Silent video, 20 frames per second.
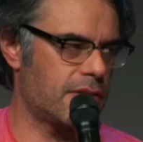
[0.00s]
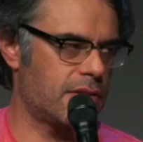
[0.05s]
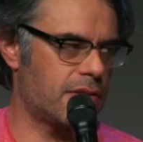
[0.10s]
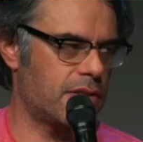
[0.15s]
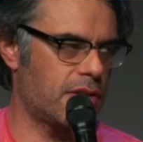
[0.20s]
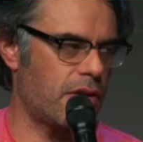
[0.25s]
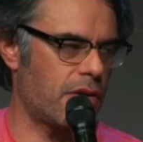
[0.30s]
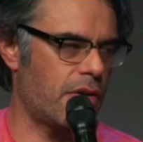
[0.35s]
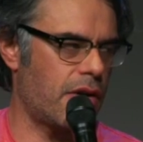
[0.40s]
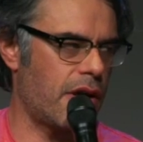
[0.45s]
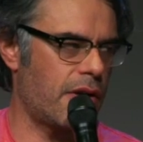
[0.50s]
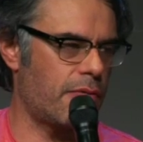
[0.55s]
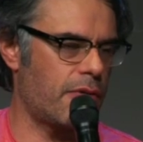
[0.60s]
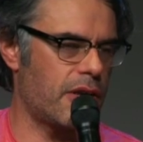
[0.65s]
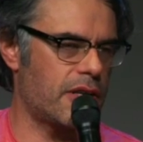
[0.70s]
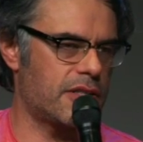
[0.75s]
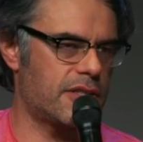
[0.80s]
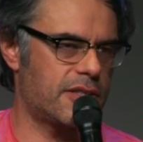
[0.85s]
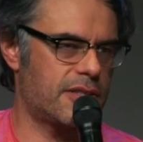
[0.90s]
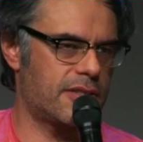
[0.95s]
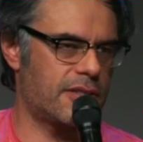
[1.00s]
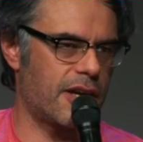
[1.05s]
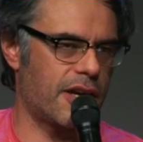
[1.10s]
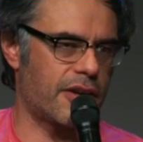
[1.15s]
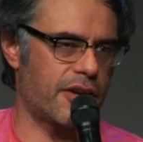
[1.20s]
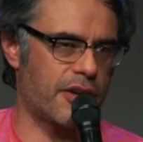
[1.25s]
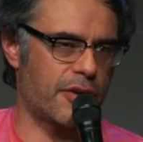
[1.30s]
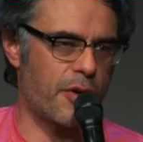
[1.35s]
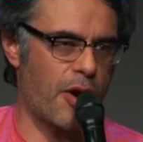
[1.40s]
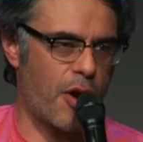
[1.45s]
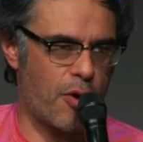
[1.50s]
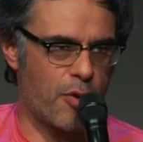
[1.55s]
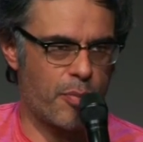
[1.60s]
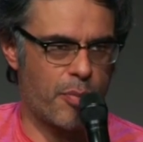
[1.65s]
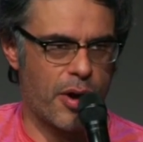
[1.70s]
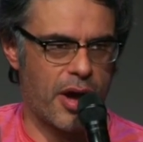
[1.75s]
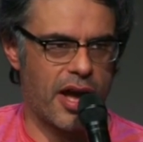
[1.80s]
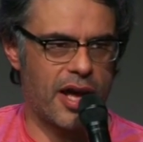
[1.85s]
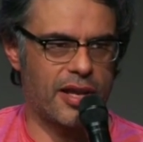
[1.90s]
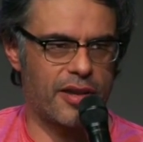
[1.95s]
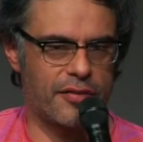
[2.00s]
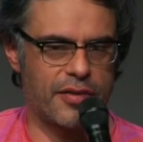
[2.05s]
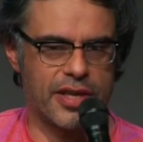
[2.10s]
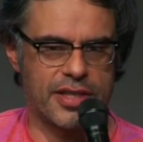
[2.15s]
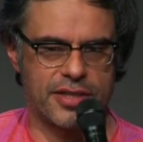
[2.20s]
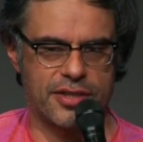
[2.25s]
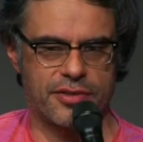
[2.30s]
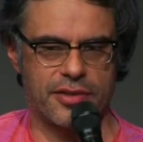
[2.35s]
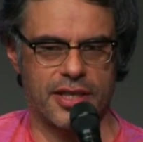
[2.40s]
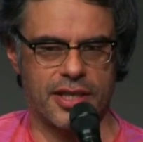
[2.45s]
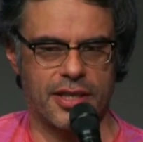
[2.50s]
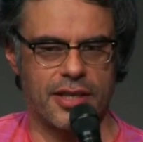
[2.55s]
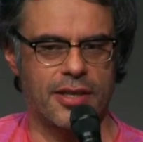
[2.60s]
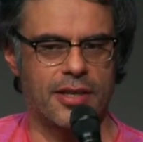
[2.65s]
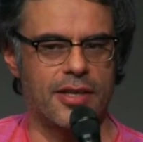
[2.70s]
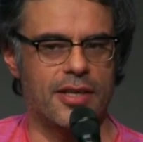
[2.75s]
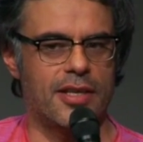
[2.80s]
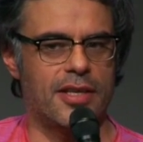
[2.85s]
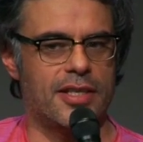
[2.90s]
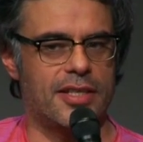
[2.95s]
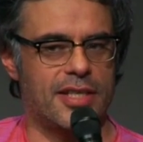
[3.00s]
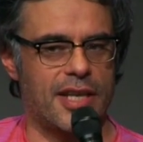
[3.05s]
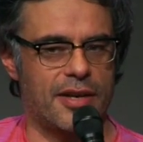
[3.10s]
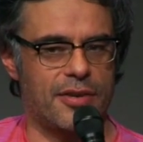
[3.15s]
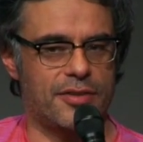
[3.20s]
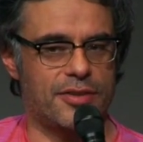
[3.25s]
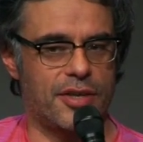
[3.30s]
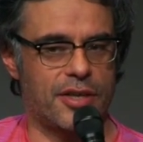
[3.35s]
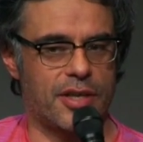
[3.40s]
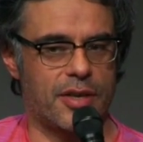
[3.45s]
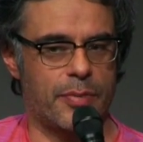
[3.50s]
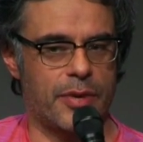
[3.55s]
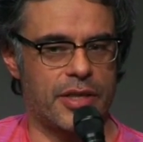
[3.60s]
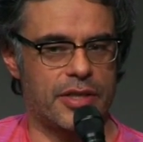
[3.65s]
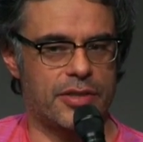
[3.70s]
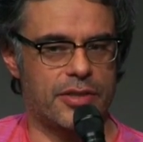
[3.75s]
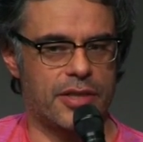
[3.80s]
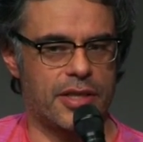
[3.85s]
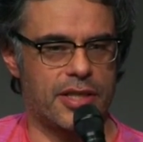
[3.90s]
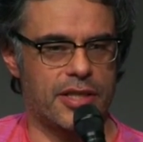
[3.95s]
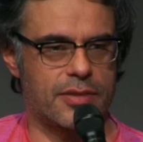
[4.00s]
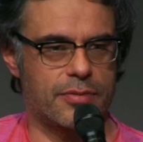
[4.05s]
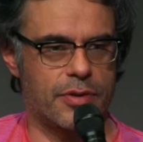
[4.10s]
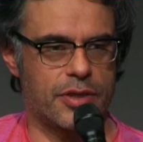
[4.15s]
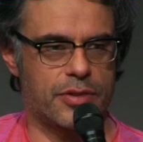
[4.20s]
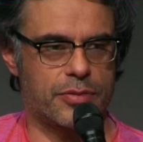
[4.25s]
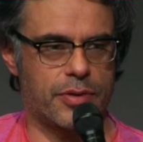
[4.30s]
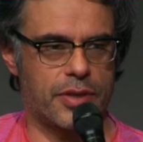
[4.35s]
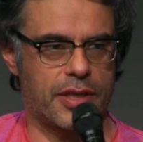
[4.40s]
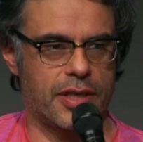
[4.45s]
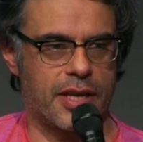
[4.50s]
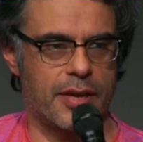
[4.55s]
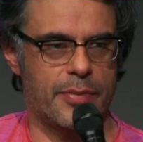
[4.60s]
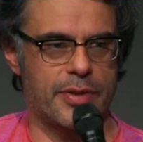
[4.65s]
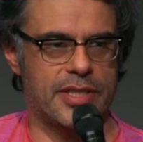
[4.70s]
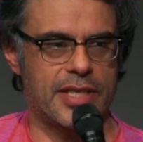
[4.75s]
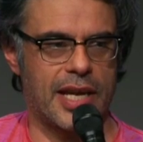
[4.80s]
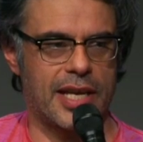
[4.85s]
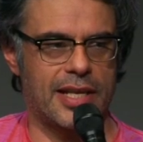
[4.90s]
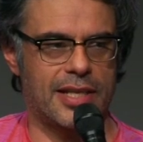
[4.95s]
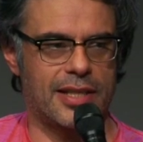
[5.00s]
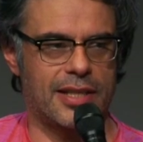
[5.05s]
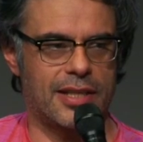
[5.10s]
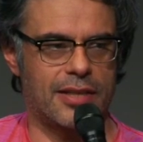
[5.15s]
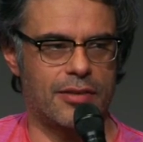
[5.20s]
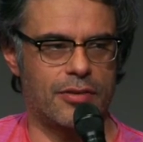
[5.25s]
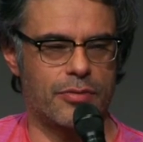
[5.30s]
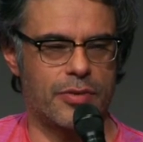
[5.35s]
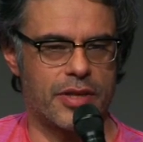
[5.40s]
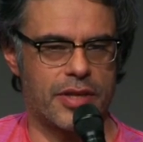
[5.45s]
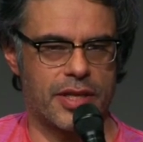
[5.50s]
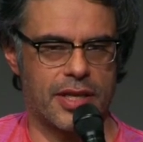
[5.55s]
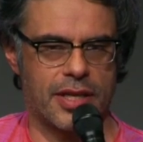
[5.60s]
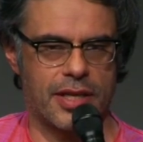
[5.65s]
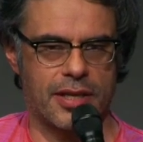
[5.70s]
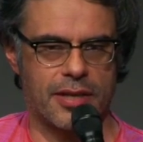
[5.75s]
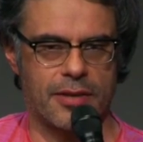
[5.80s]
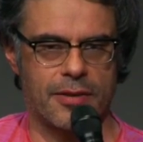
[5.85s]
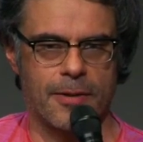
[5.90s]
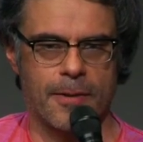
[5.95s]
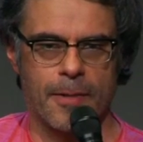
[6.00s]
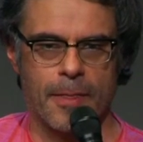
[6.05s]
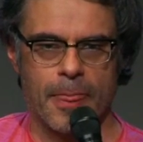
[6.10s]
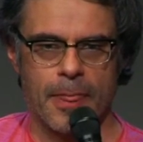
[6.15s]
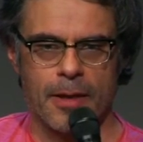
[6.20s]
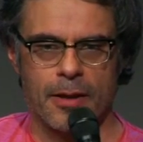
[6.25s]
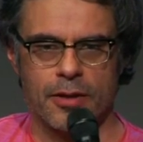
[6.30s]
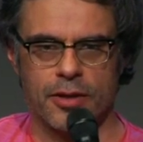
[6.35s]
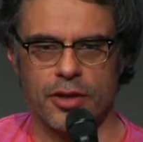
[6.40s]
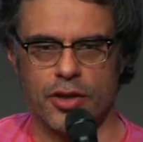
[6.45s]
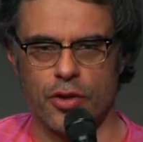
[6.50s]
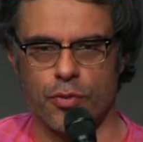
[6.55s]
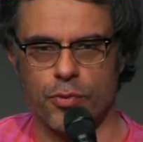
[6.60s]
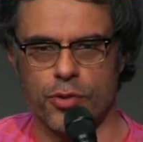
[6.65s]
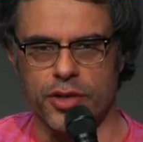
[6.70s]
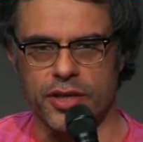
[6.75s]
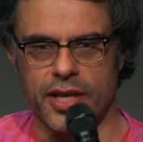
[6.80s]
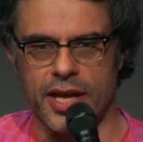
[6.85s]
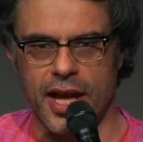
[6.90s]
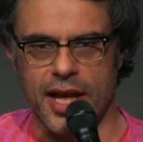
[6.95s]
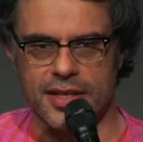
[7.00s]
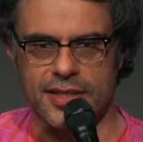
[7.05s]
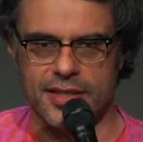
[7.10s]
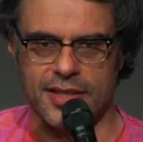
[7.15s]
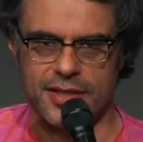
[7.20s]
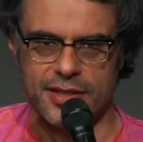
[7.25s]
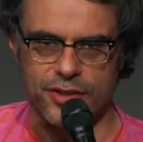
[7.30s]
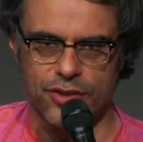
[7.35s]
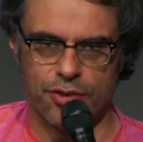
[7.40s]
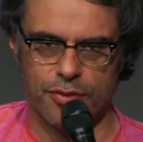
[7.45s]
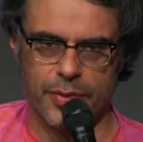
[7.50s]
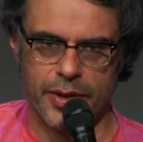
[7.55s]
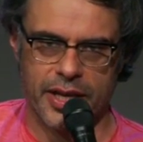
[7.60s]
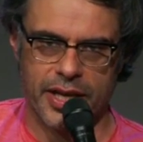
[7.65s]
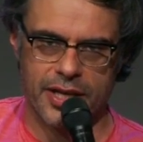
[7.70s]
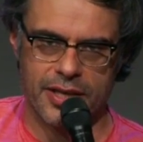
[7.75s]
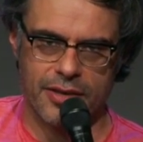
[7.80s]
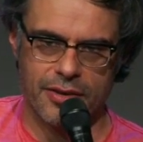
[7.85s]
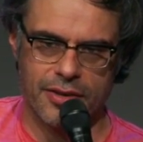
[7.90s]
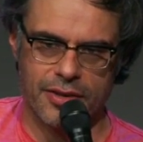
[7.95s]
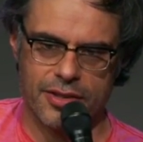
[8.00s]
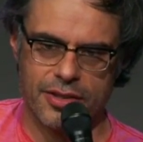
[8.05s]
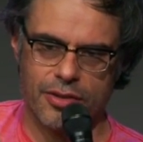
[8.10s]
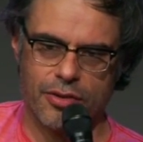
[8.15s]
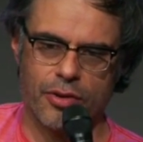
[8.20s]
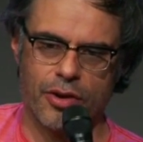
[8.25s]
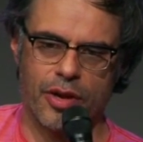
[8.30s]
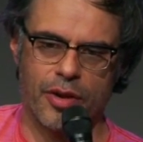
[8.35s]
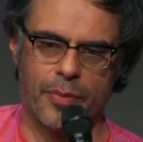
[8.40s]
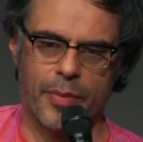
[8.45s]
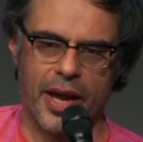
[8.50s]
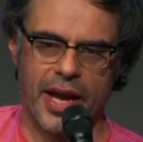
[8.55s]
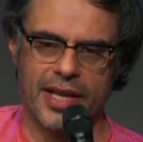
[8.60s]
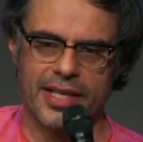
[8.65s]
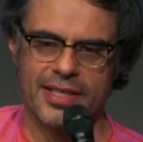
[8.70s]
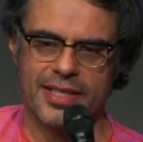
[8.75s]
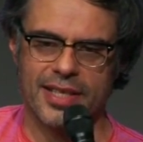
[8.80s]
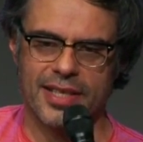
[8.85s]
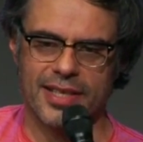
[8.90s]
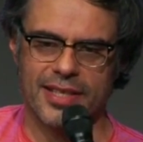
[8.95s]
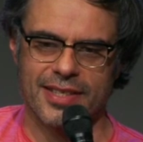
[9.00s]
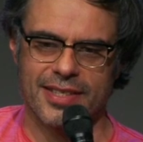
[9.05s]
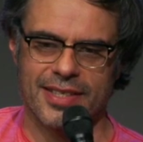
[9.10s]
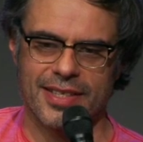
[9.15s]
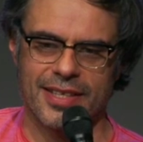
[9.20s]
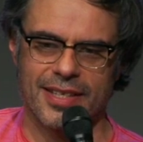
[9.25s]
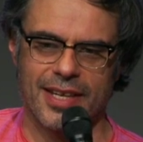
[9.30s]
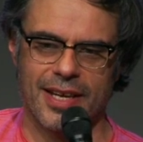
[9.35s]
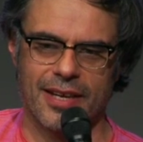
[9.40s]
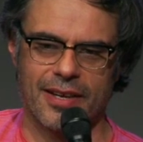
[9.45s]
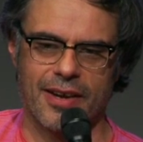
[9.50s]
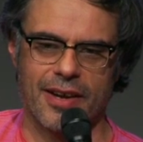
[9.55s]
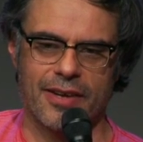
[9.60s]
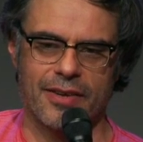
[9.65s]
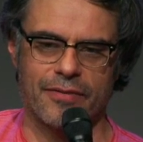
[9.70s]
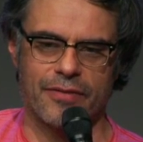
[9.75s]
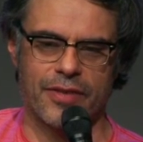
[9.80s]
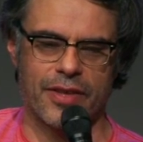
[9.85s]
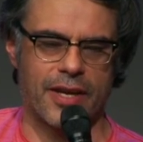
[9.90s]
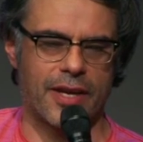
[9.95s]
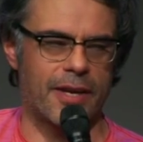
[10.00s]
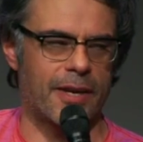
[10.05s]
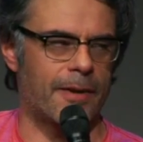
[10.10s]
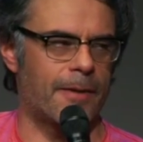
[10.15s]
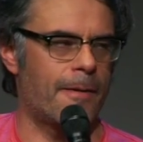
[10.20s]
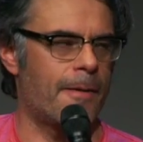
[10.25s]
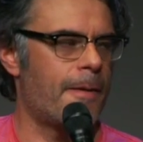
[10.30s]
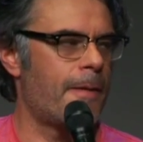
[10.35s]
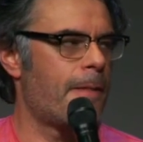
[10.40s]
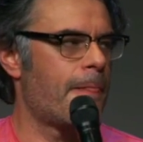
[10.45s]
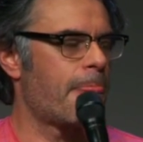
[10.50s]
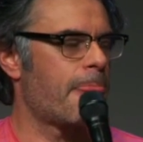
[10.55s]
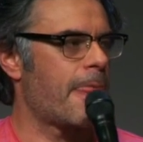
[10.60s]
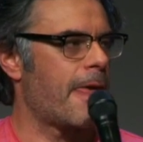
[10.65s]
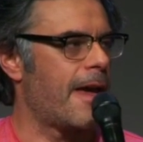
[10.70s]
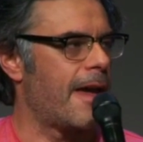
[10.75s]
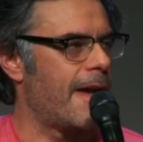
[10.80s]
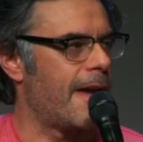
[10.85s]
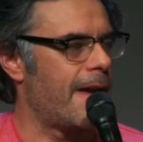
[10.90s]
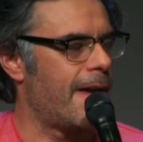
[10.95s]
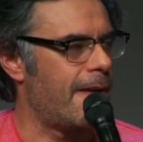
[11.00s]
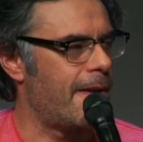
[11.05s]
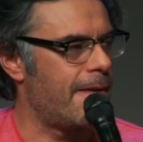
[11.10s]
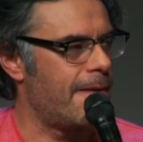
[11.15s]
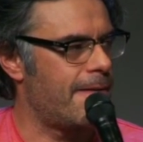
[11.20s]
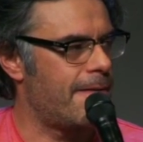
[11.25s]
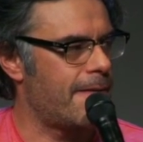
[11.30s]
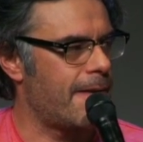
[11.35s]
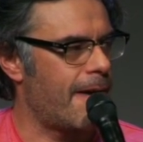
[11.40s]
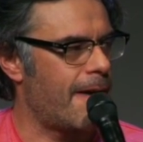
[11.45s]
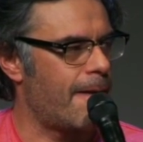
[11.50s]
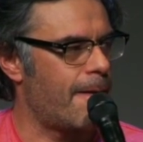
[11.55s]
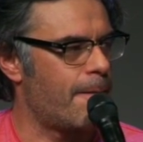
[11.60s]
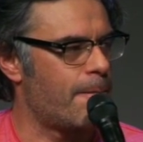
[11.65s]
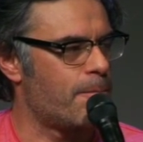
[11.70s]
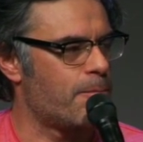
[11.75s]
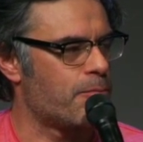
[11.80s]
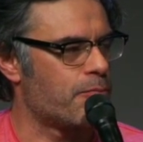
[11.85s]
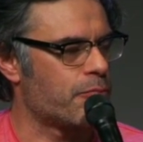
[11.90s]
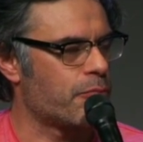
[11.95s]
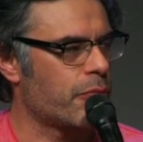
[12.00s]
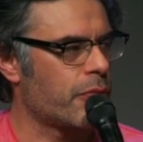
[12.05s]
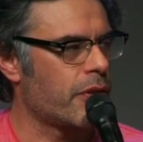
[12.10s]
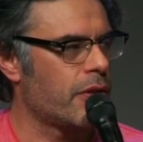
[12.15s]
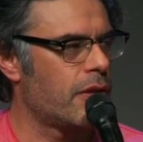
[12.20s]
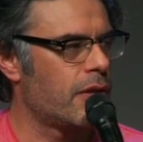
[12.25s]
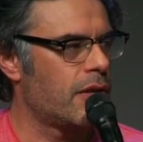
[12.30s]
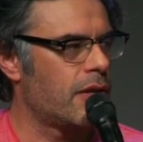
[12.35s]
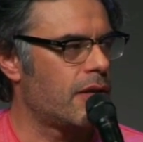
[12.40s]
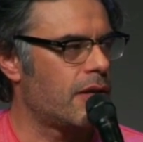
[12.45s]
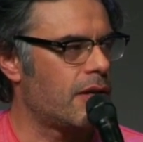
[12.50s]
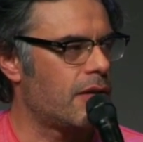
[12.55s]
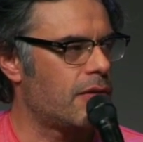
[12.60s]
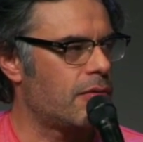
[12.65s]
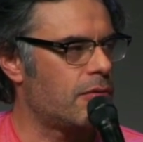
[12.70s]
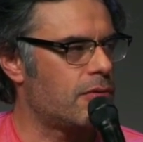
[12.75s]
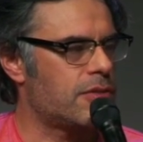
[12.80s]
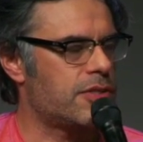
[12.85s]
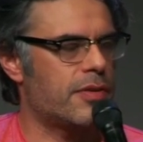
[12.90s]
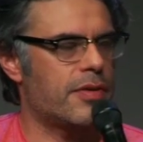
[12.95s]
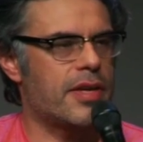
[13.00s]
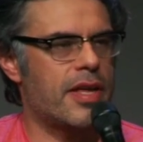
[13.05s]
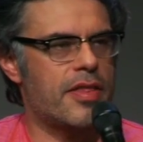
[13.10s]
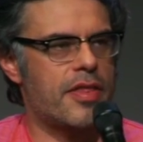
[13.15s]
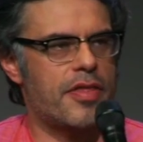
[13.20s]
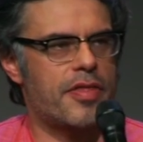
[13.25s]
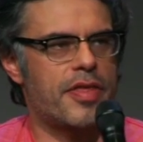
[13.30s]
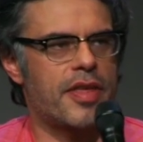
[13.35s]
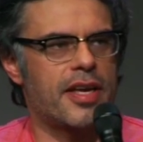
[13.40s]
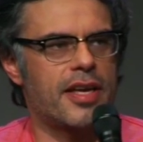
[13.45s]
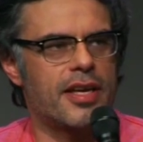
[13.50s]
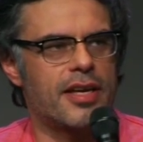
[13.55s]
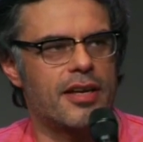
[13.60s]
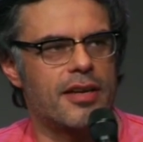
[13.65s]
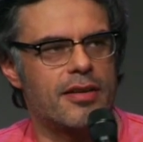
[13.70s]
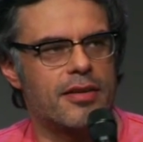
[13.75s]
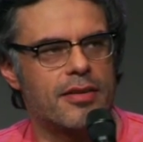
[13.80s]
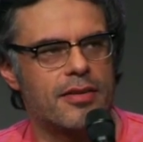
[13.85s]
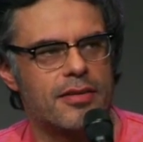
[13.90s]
So I got a whole pile of History Channel documentaries, which we imitate a little with the, you know, woodcuts and zooming in onto oil paintings and that kind of thing. And also another thing,